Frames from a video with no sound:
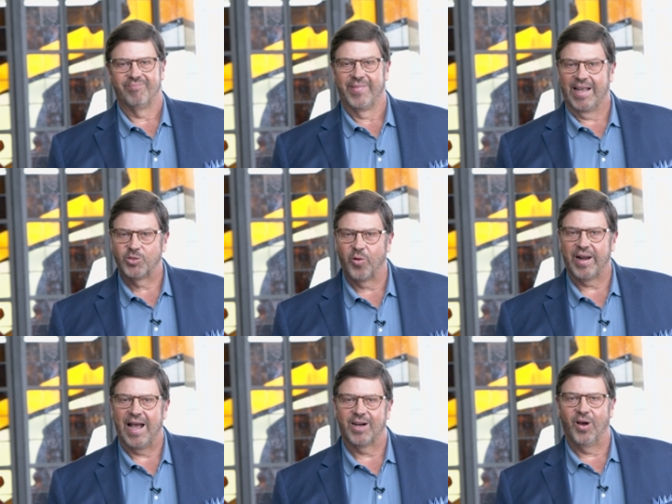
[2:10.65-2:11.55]
That's what
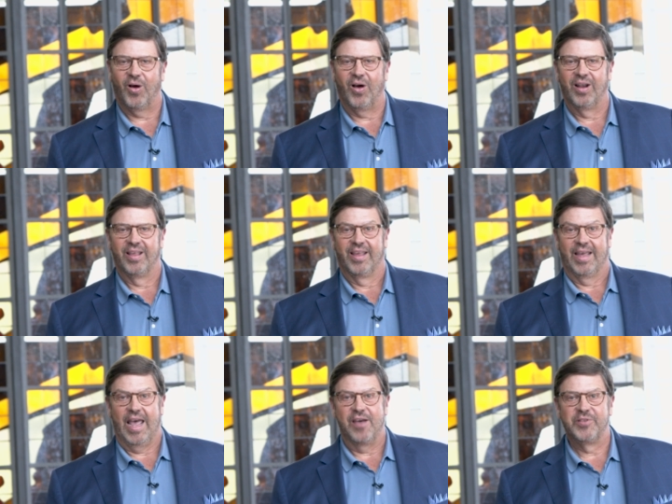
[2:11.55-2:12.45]
I call
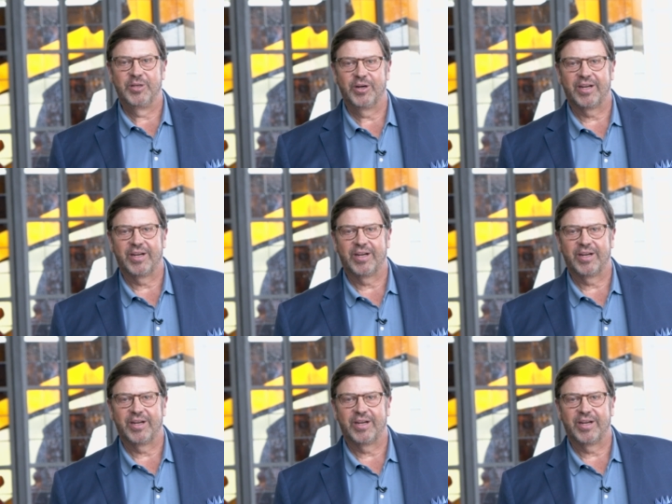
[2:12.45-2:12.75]
having your